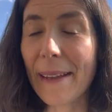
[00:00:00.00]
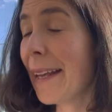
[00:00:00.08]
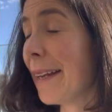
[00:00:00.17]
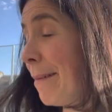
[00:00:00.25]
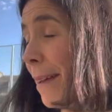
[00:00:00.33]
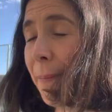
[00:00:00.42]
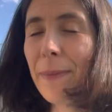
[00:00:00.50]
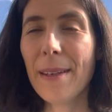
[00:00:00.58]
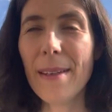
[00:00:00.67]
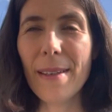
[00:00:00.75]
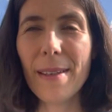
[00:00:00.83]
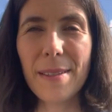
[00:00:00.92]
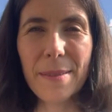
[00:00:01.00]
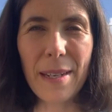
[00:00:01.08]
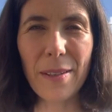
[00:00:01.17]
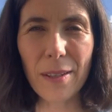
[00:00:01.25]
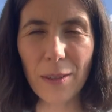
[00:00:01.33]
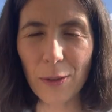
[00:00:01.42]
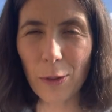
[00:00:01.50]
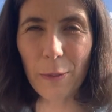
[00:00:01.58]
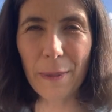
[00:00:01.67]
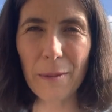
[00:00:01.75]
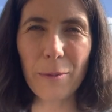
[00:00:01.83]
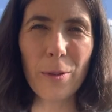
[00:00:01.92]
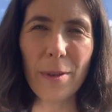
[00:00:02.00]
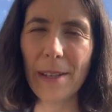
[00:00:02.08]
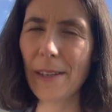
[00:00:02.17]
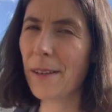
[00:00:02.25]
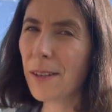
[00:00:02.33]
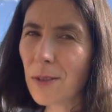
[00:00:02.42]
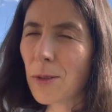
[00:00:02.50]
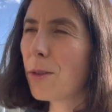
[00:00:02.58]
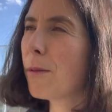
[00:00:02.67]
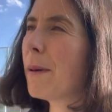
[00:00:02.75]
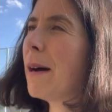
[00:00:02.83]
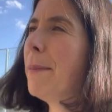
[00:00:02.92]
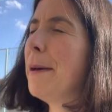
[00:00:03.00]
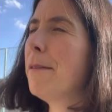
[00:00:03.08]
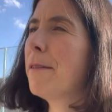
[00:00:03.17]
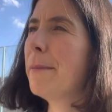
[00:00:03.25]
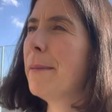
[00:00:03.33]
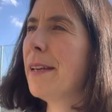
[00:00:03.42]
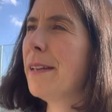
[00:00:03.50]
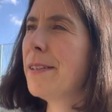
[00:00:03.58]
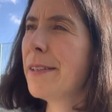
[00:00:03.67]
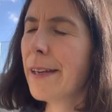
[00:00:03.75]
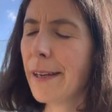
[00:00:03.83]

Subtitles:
Anyway, so we had a good talk about walking, a good talk about pilgrimage.